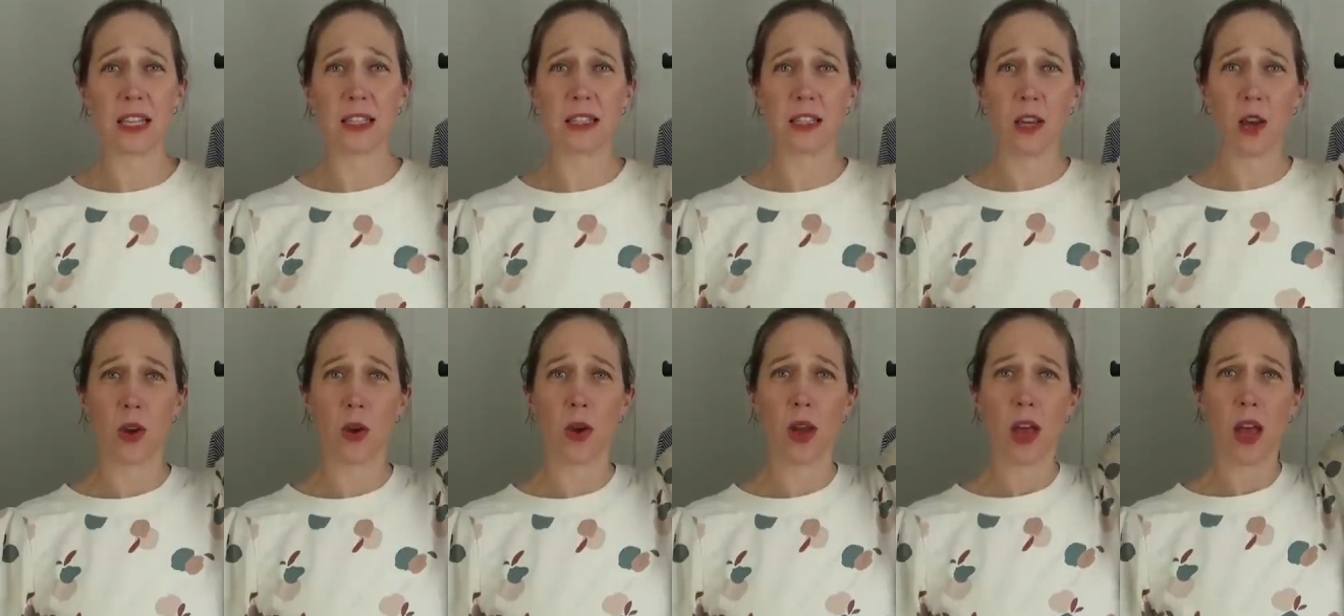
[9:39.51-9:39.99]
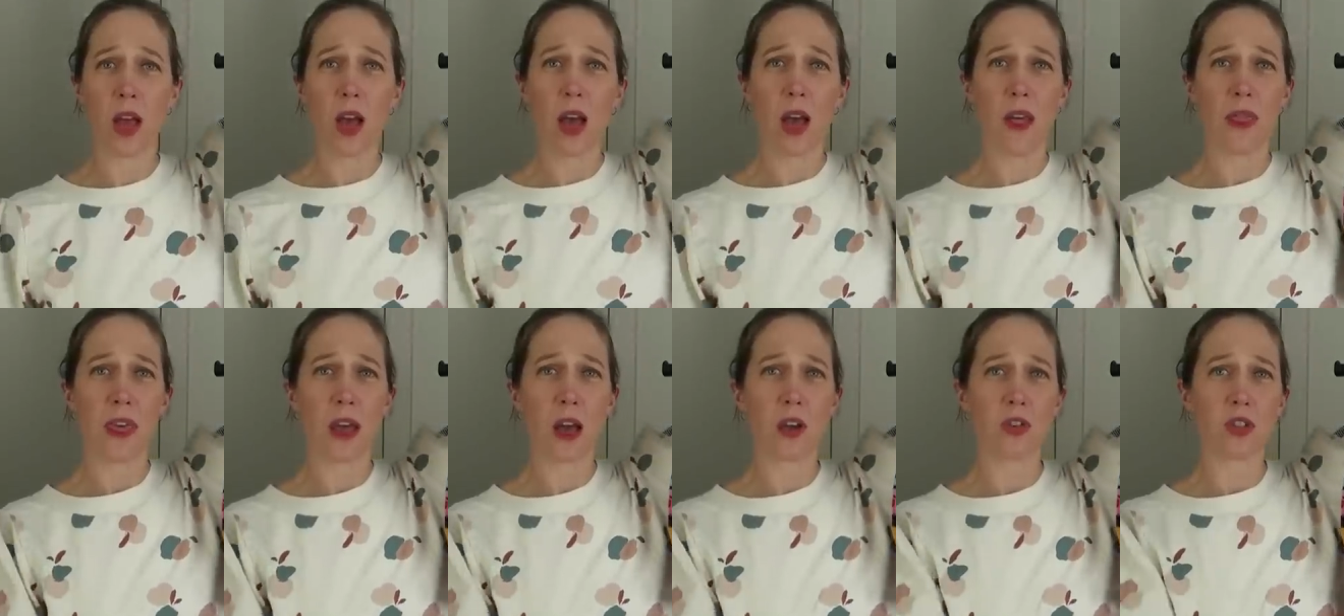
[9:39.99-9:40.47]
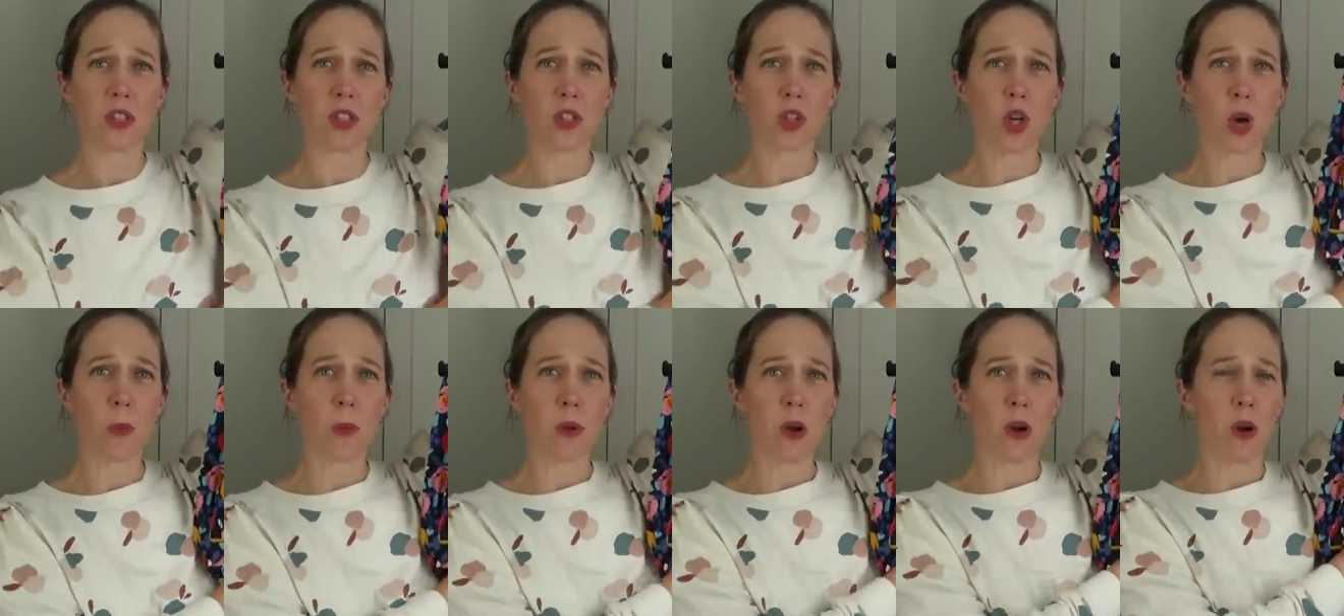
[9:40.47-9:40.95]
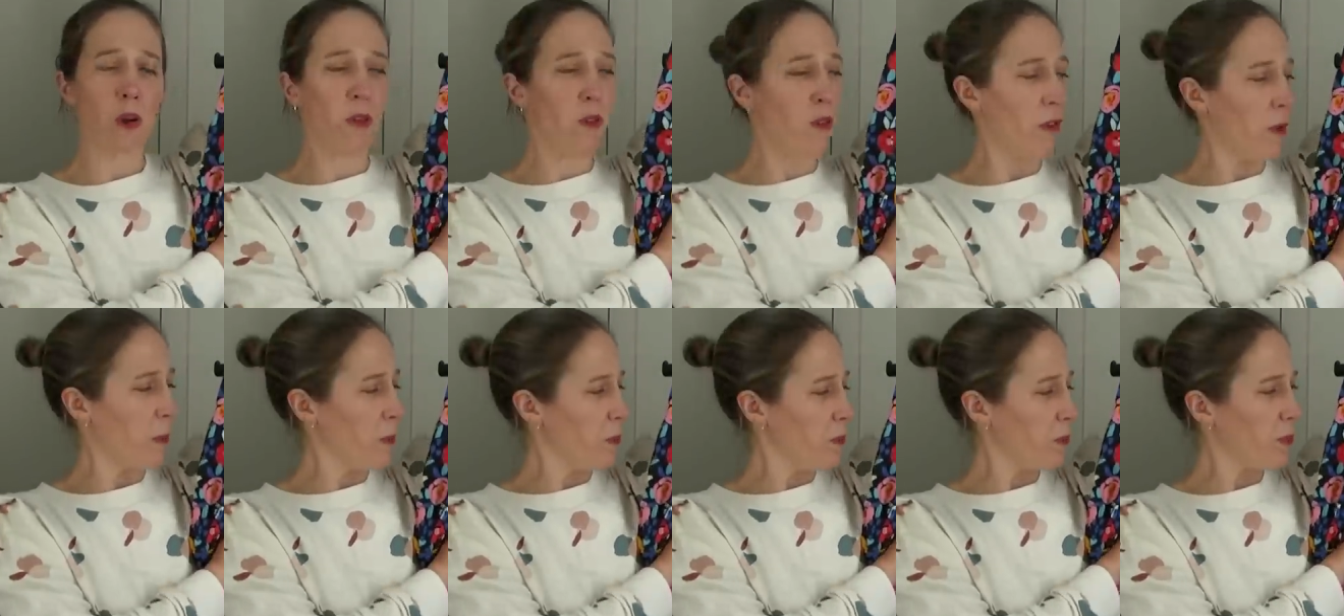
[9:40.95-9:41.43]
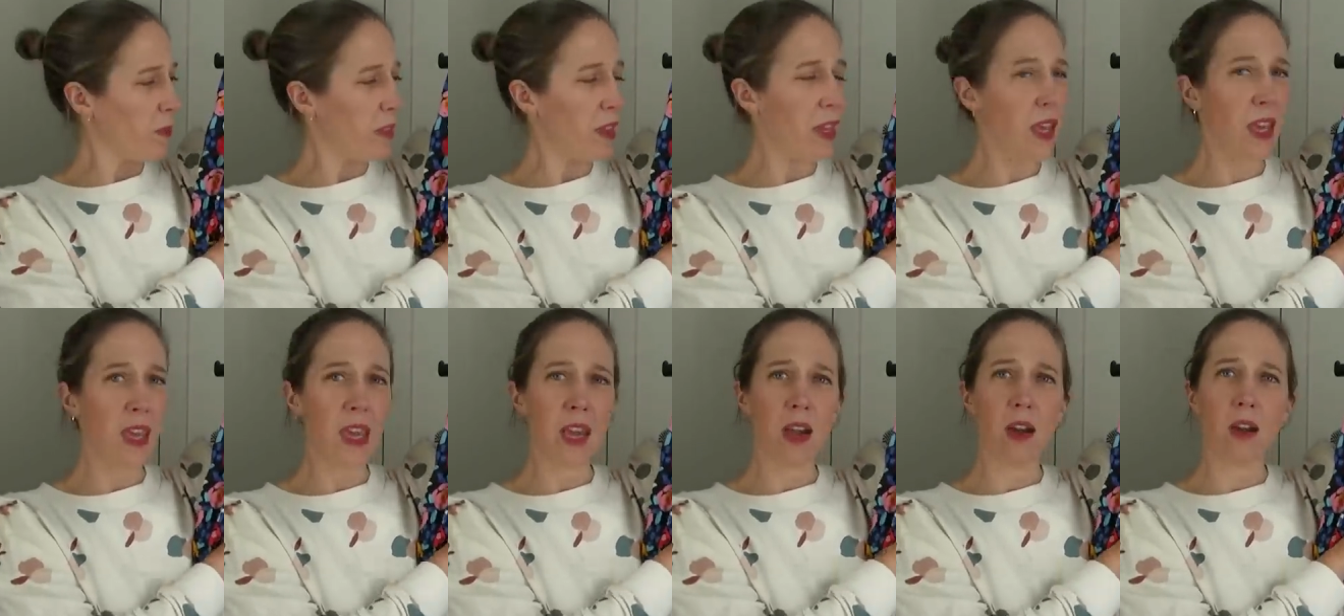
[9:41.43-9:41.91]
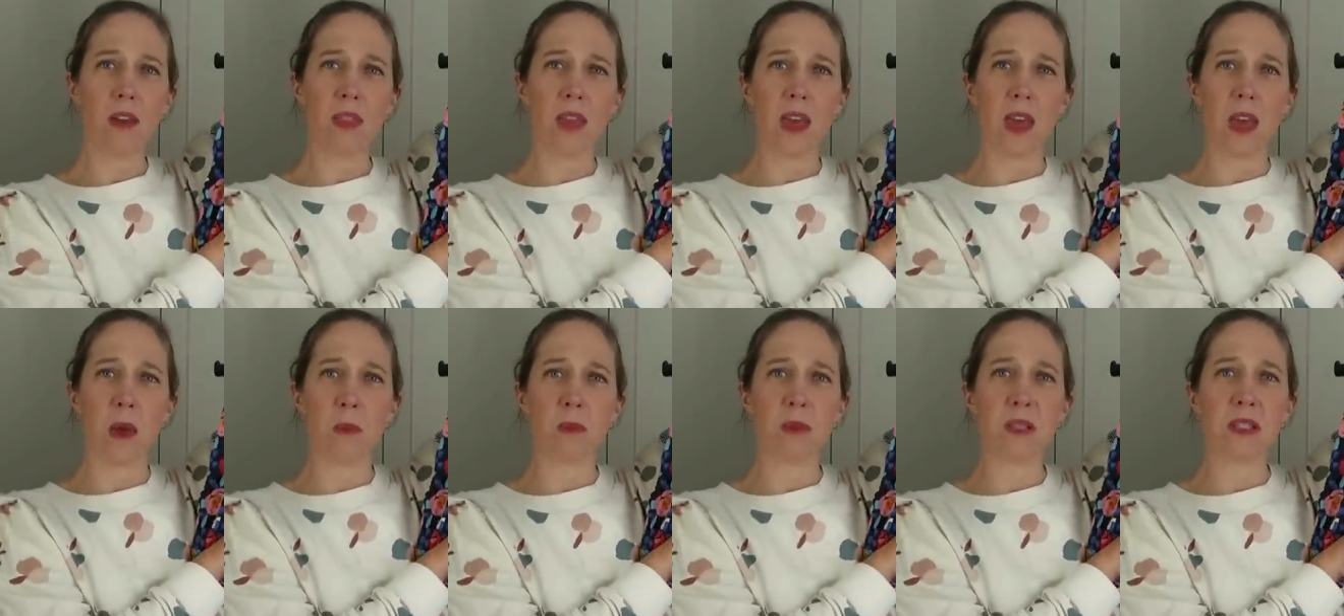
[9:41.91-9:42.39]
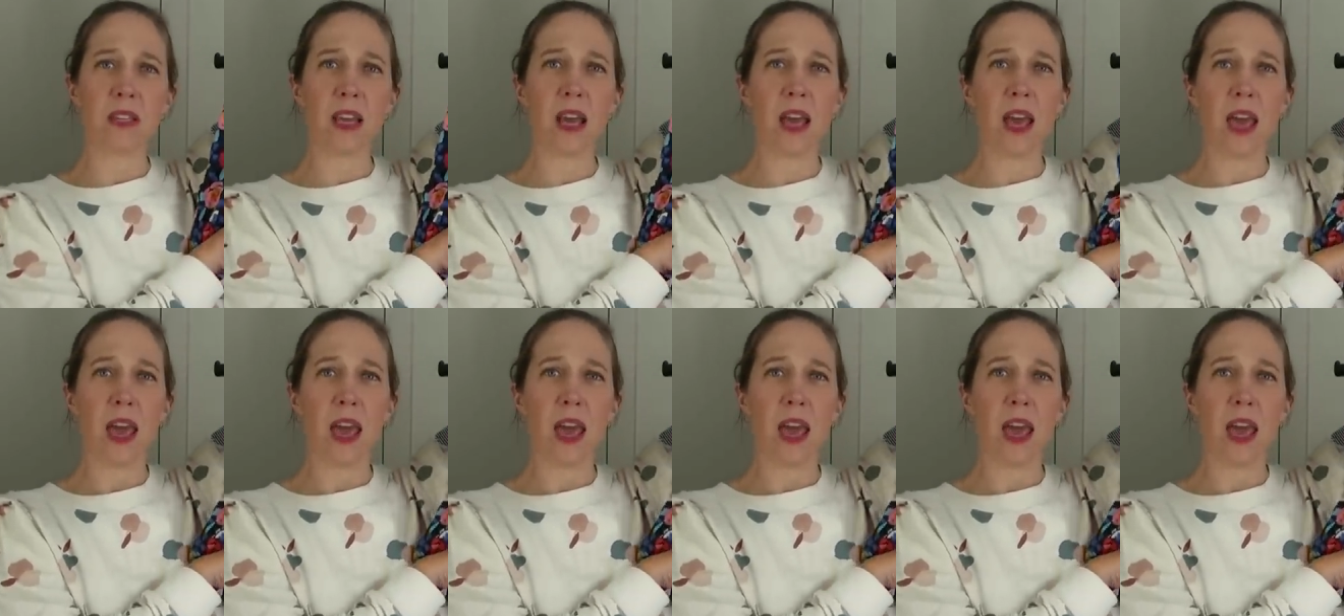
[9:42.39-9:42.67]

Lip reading: So I think I'll just chop it off here at the hips